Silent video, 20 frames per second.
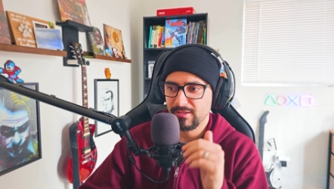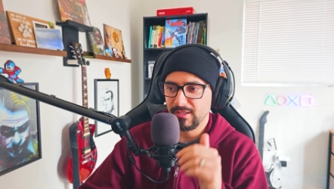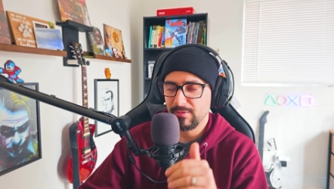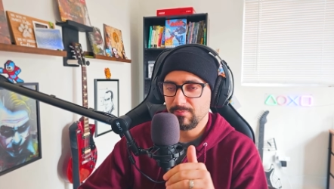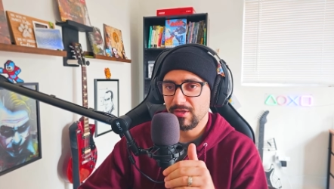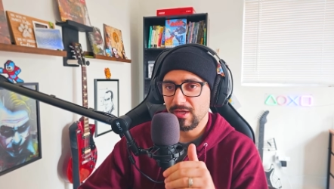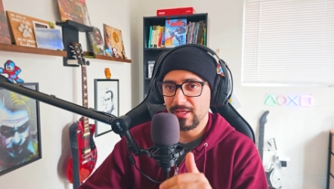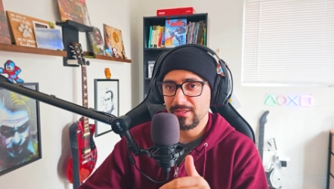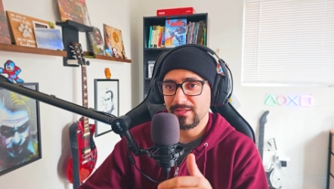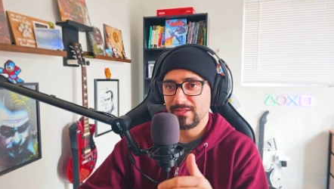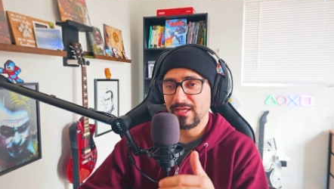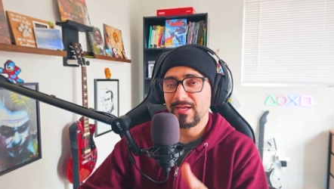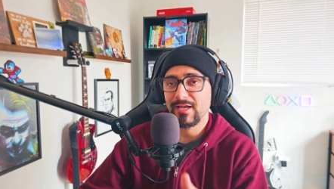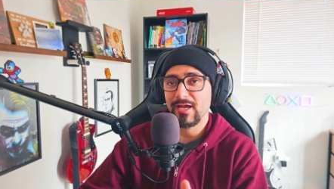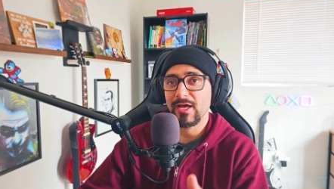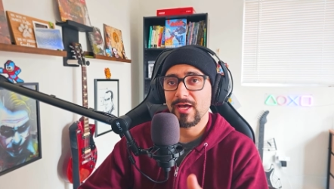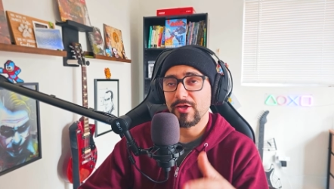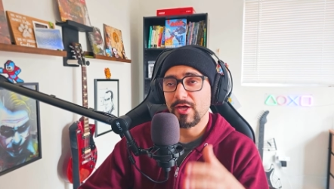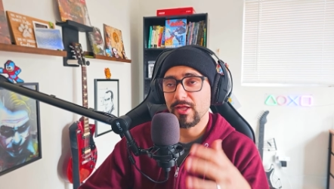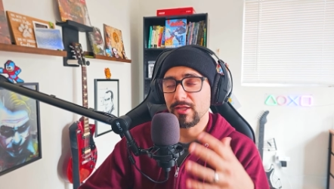them got they
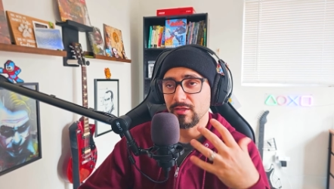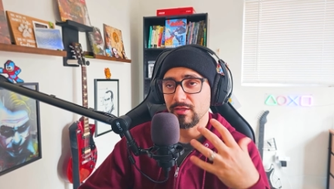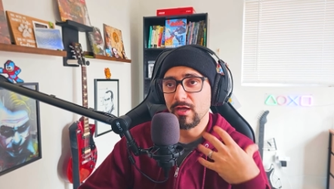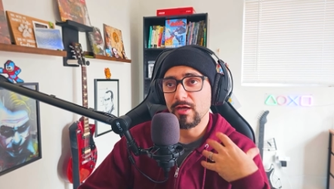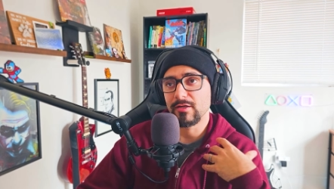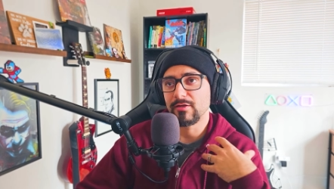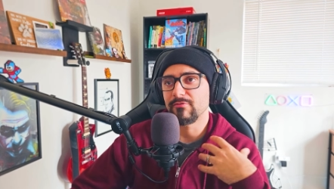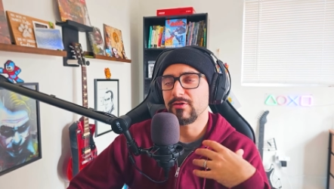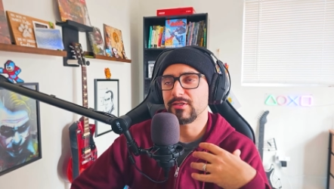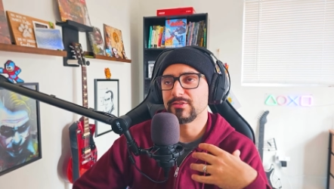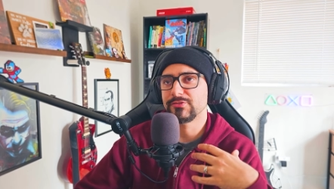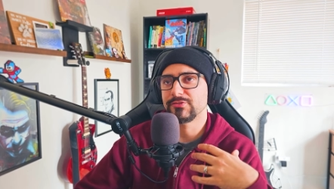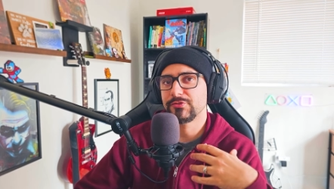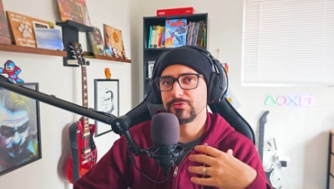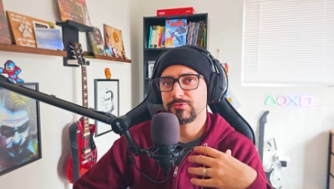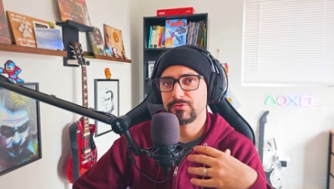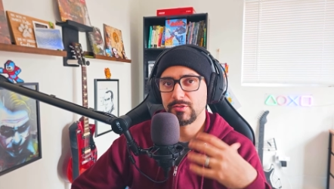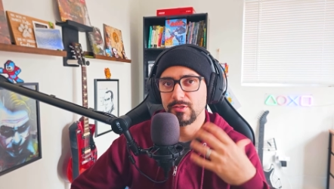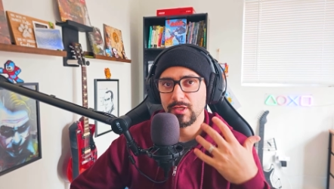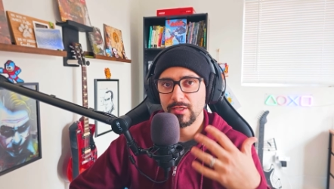got a lot of us
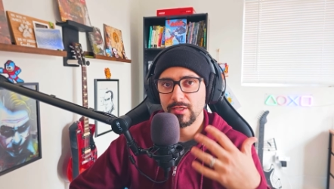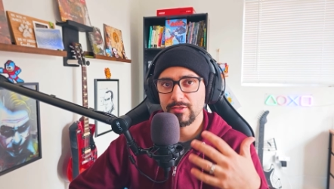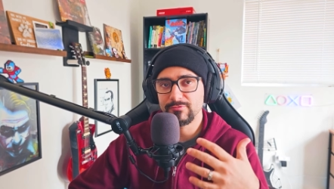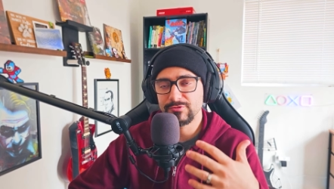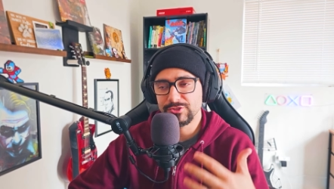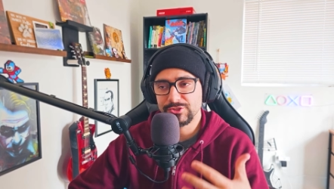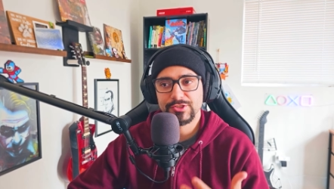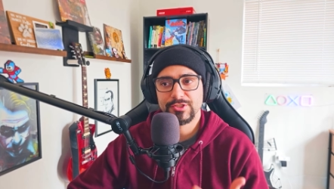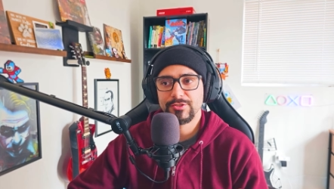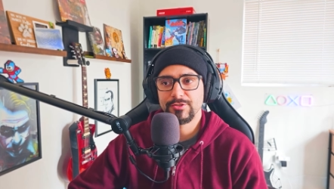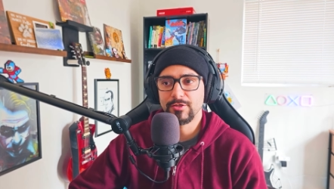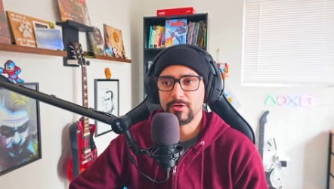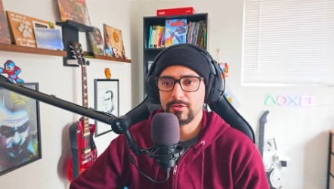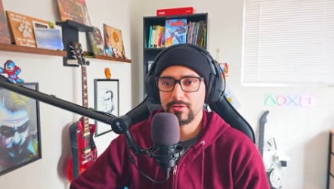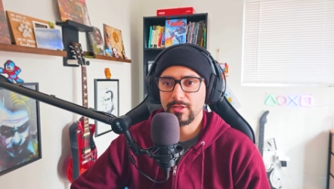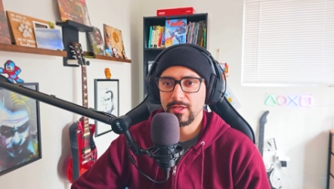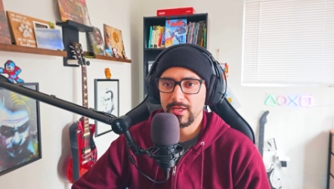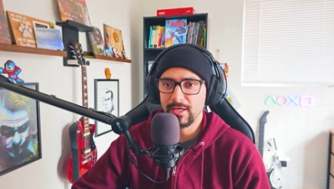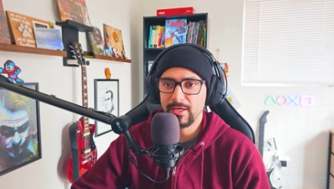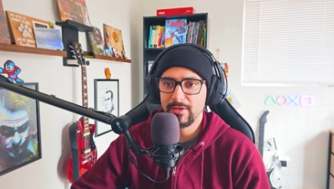through a lot of shit in
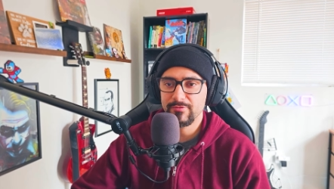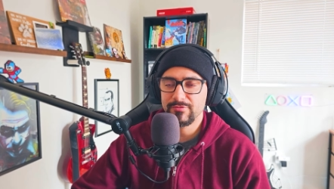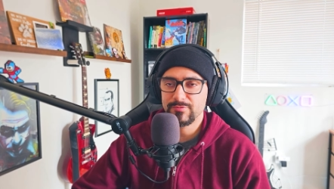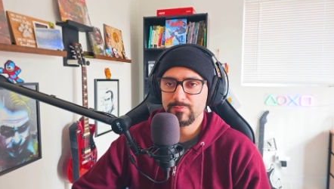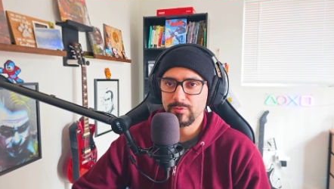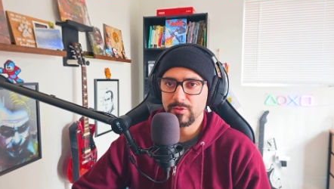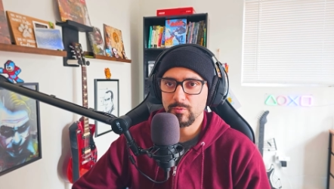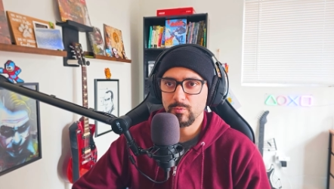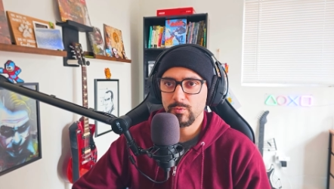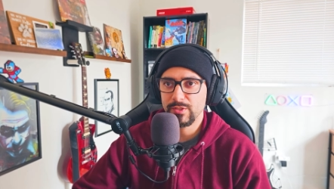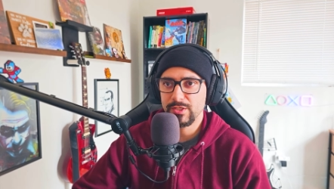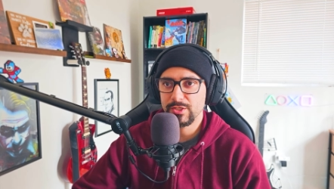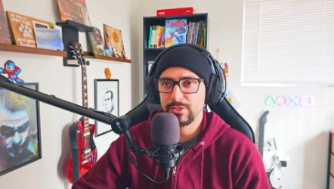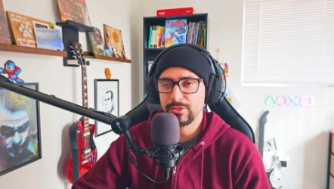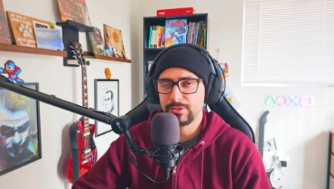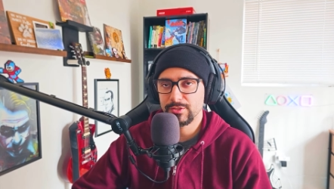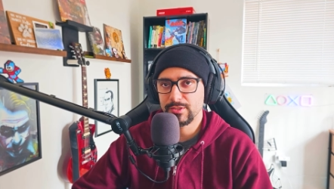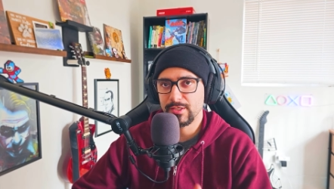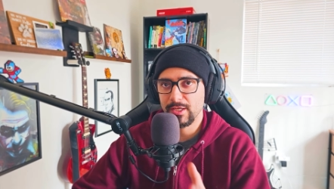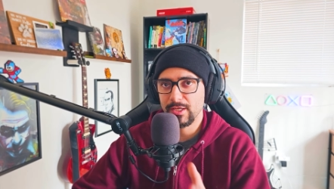our lives, but we
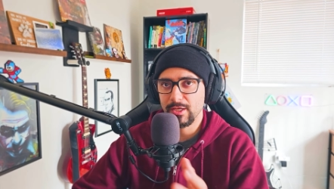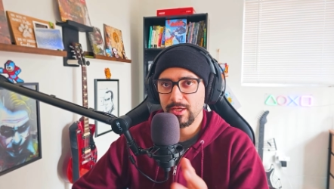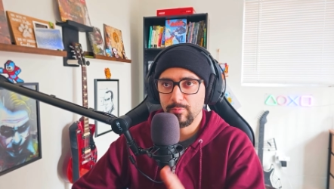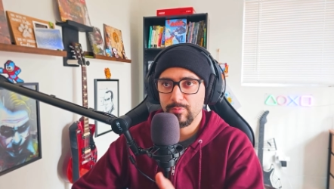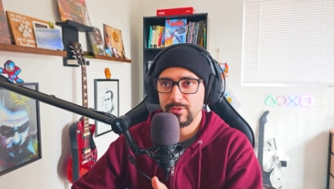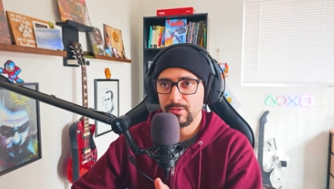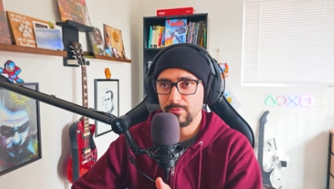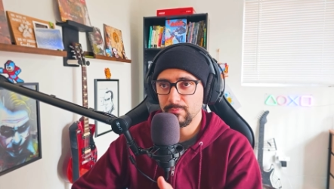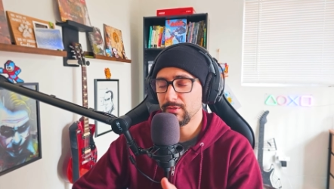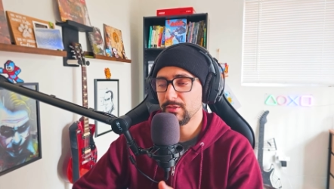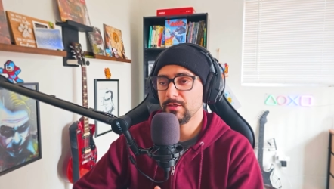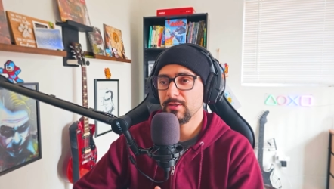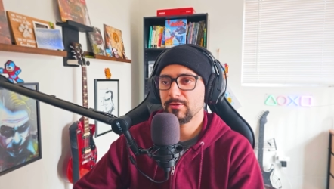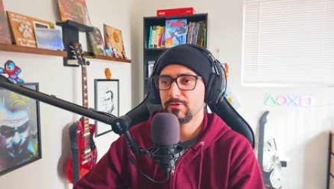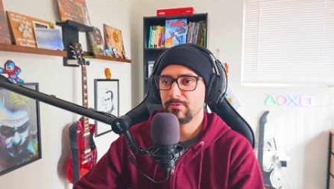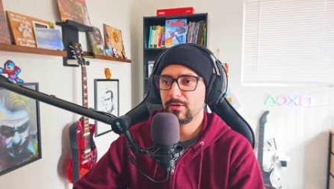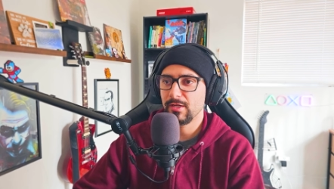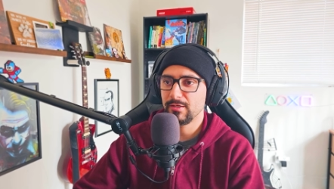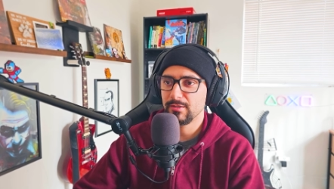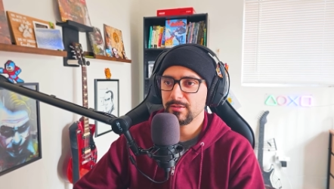couldn't help him,
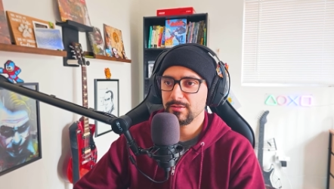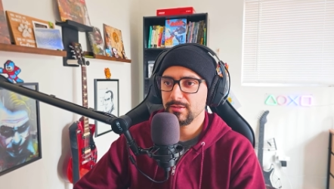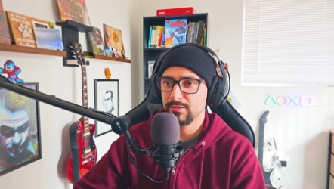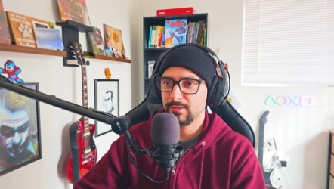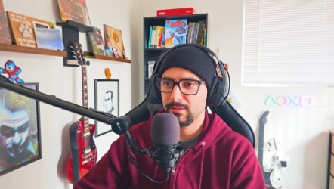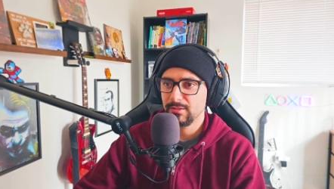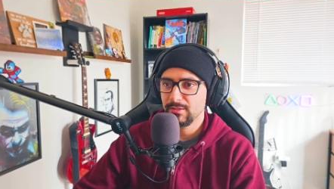right?